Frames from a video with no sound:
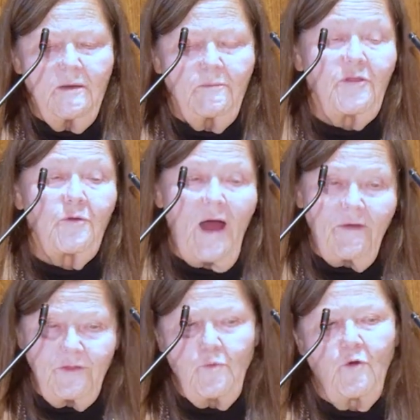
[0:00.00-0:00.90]
but
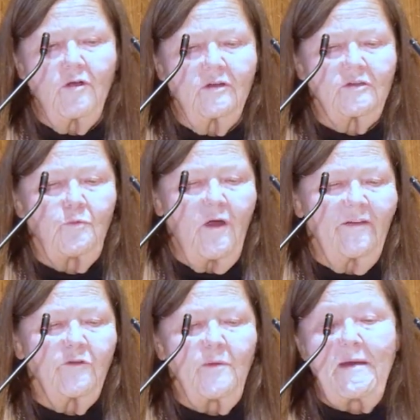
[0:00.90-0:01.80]
throughout the world,
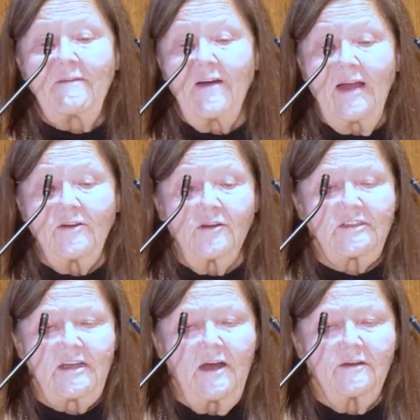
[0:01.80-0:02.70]
wherever we may find
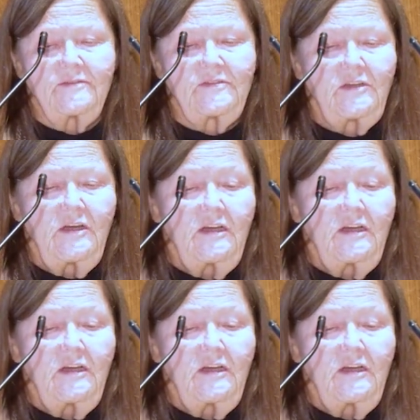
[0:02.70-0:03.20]
ourselves.